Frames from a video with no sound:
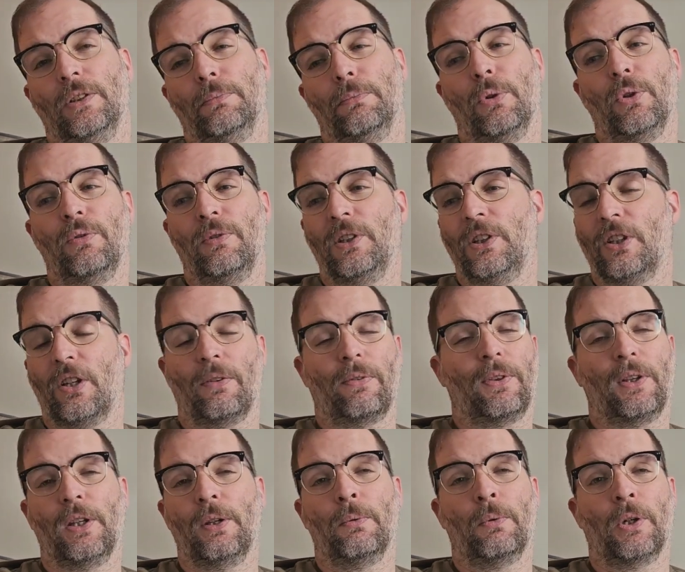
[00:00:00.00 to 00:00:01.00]
or movie stuff
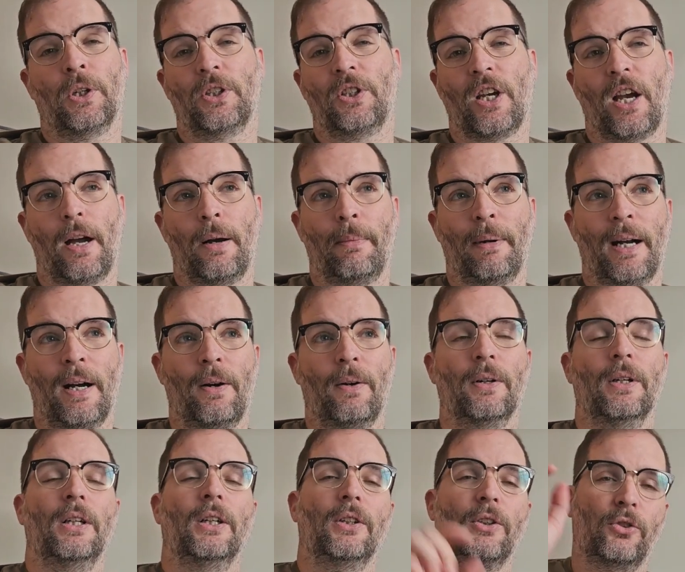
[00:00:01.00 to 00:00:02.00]
that you want to chat about,
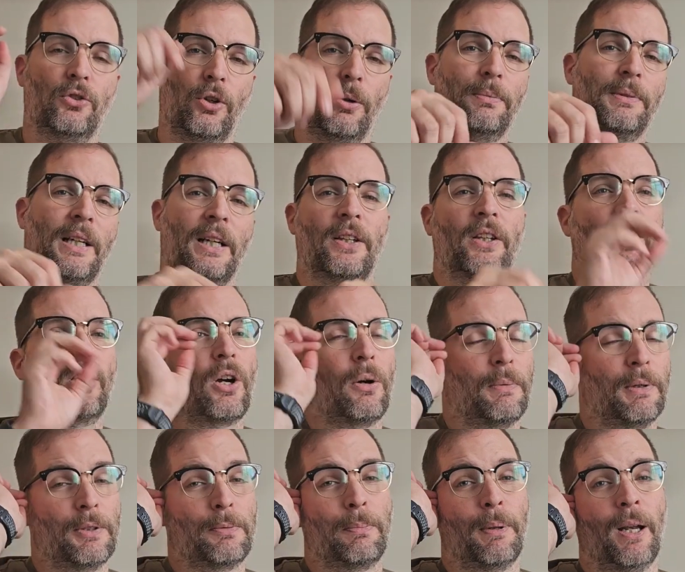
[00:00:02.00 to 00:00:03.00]
drop down in the
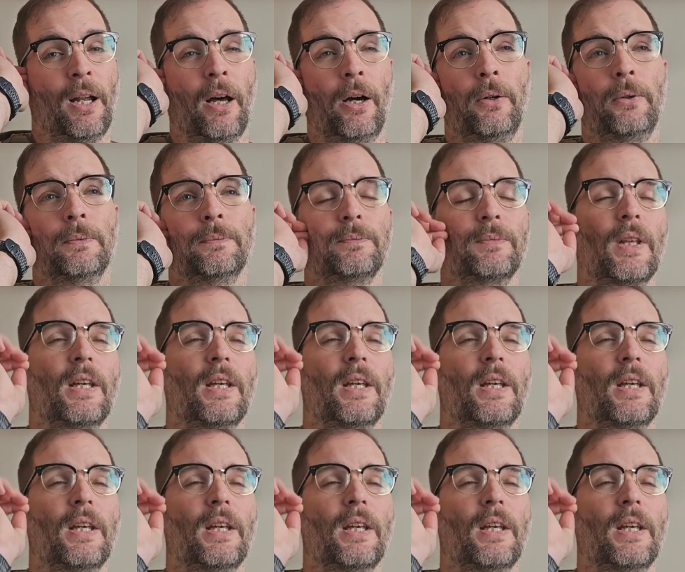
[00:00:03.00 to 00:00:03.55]
comments below.